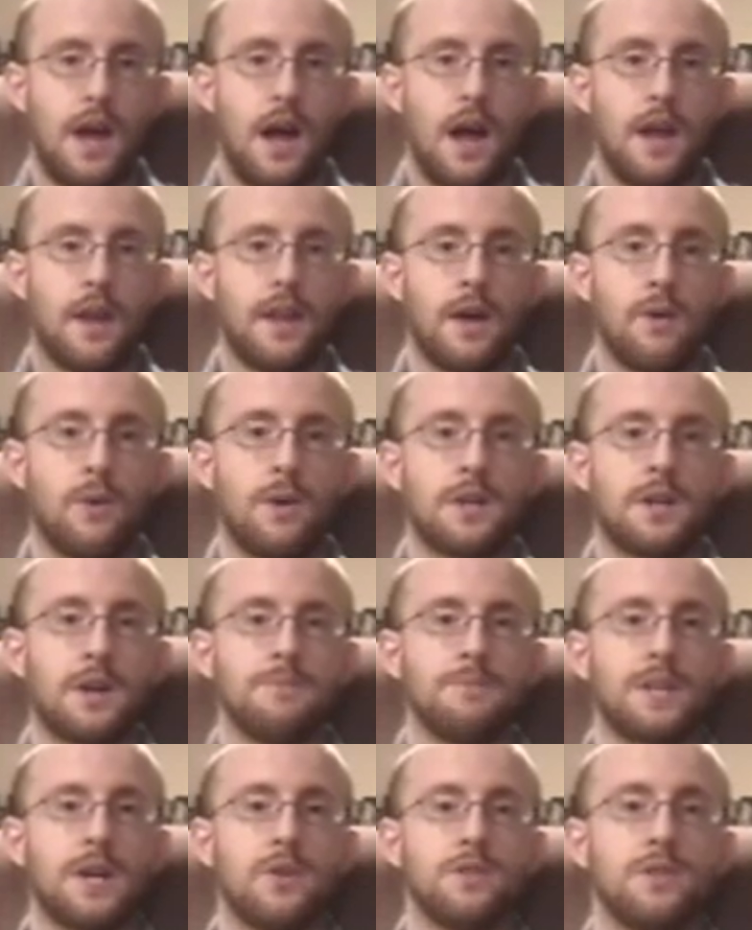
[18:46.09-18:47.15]
That one
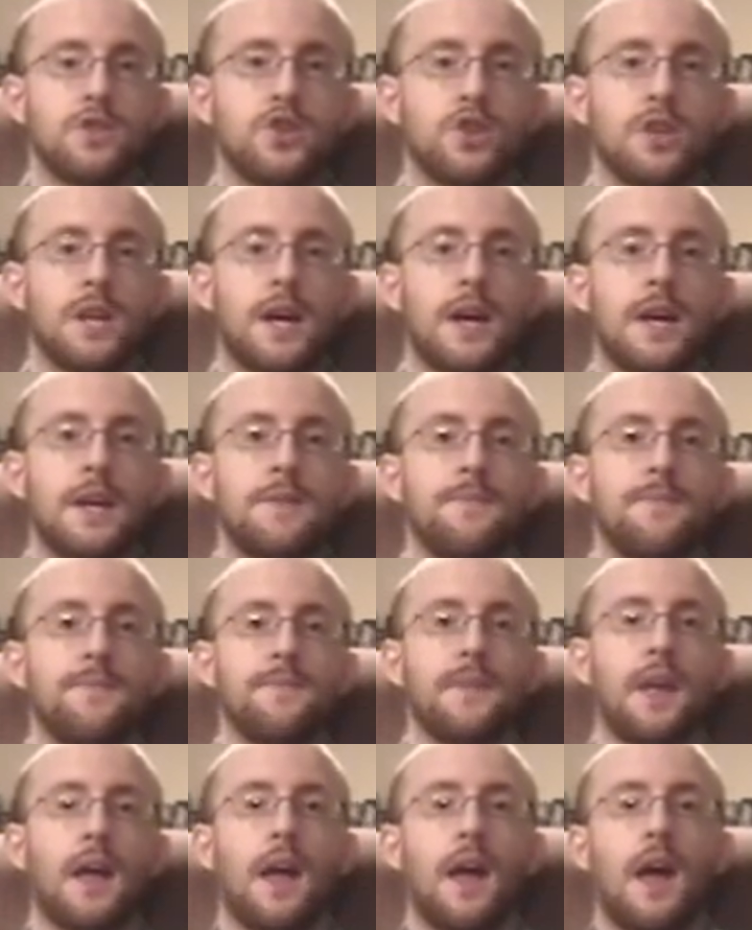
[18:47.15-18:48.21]
comes out in July.
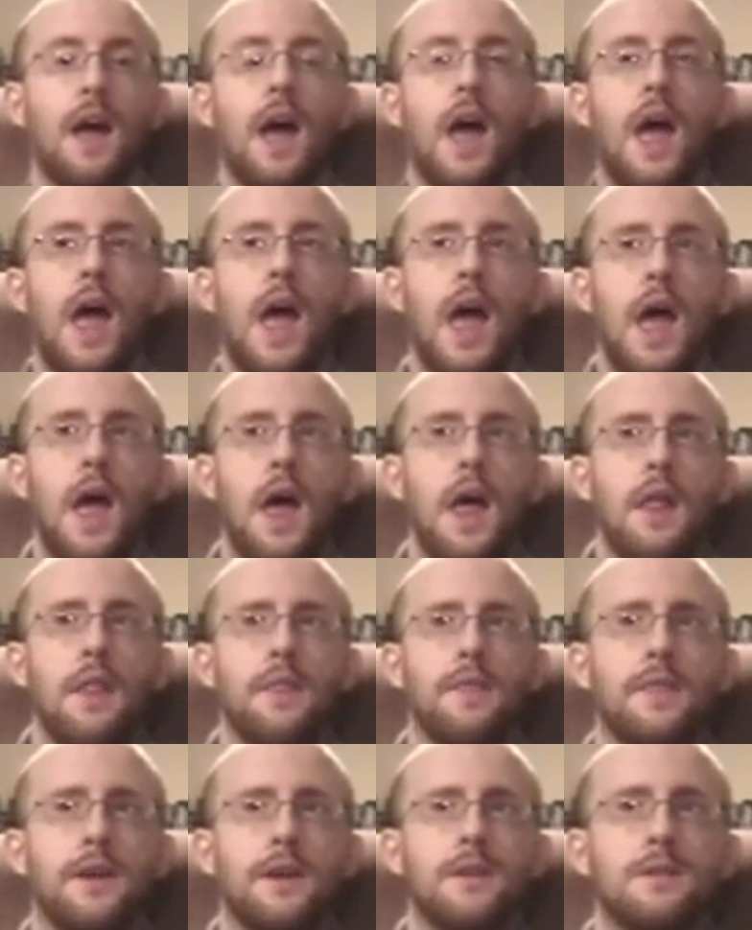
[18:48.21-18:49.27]

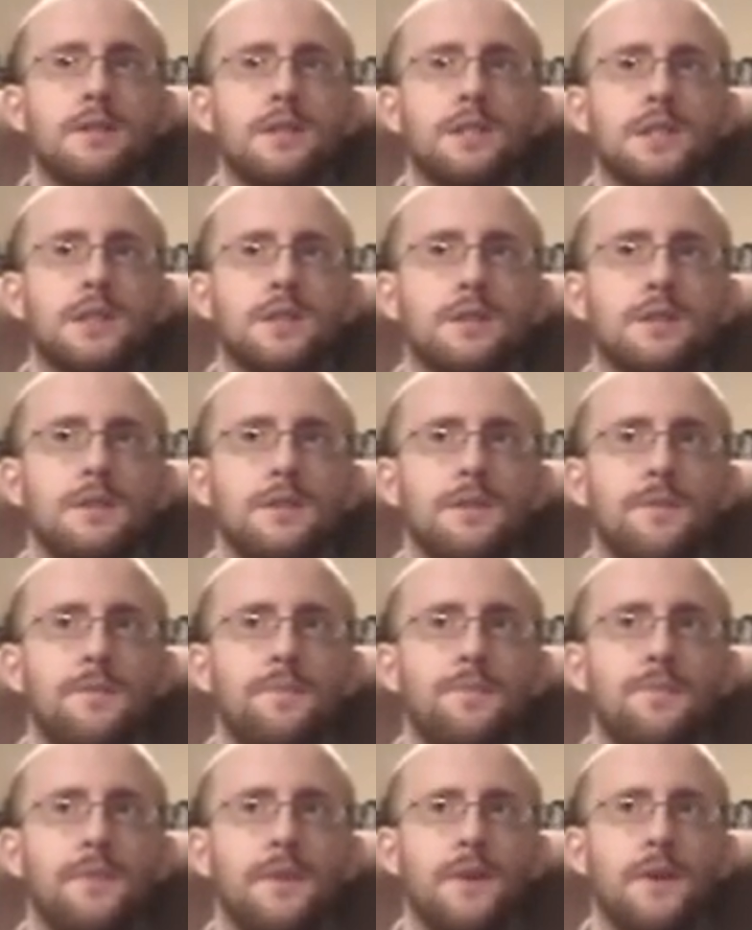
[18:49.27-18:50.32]

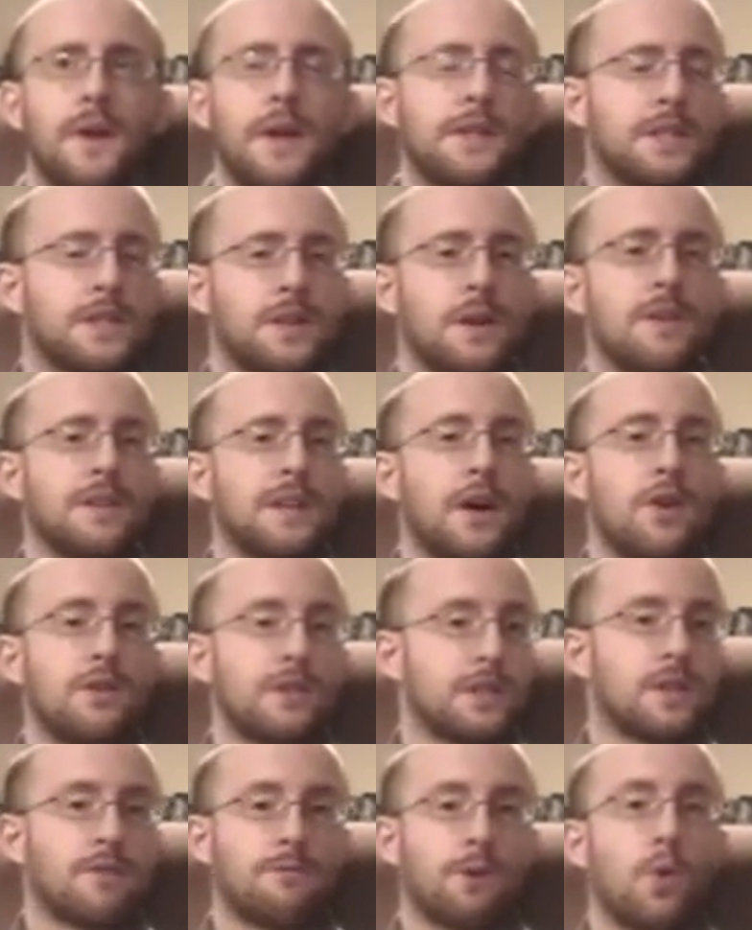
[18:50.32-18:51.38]
It started out
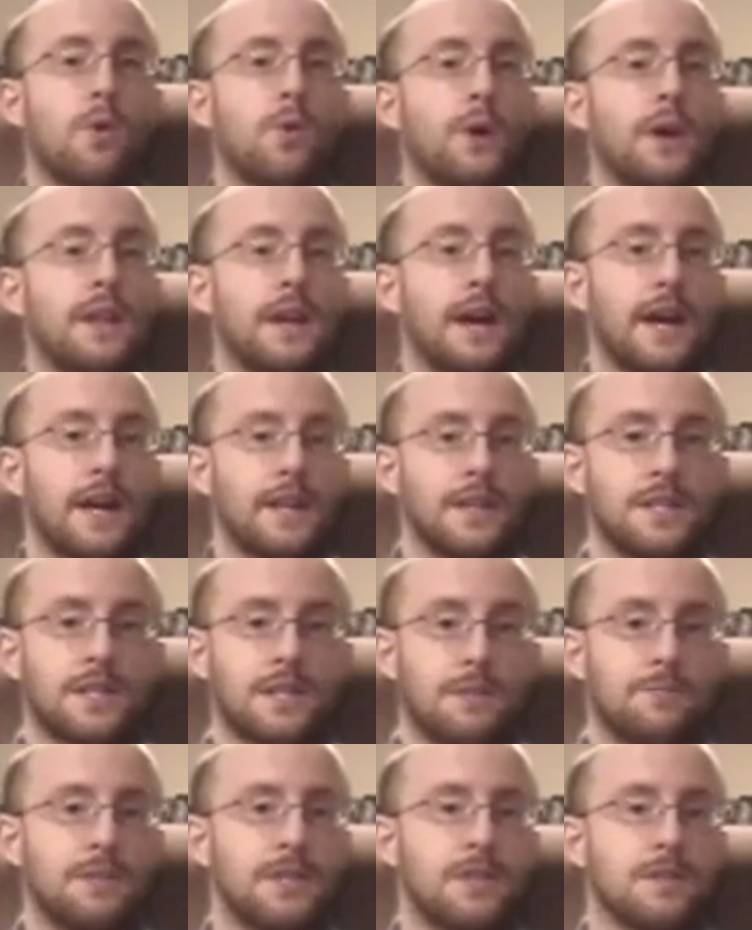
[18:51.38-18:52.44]
as a throwaway line in
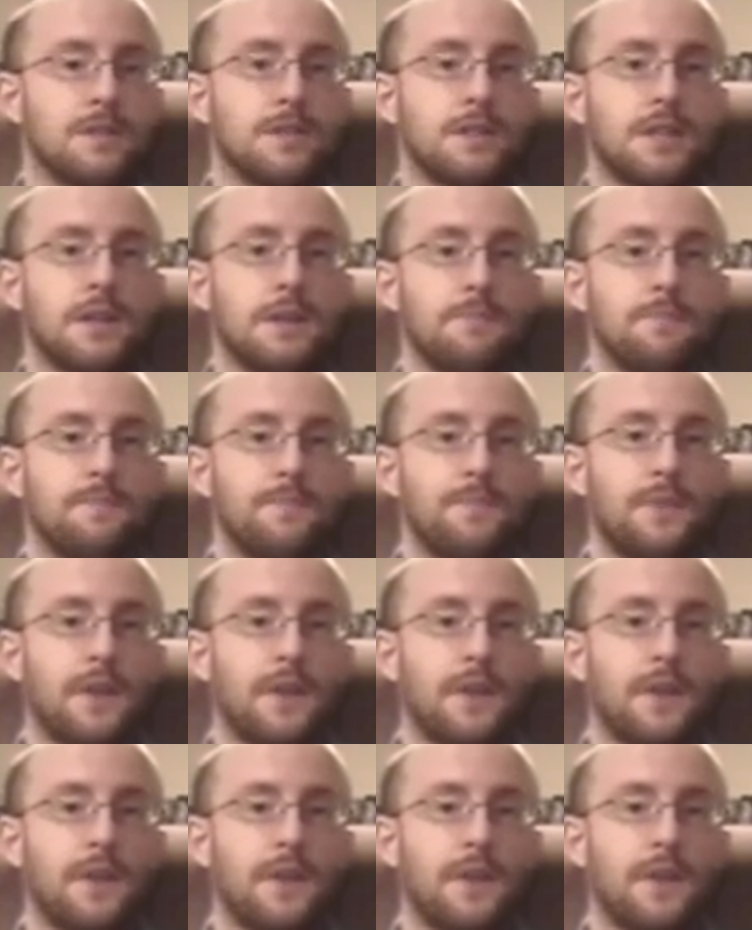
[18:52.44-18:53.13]
Stepsister Scheme.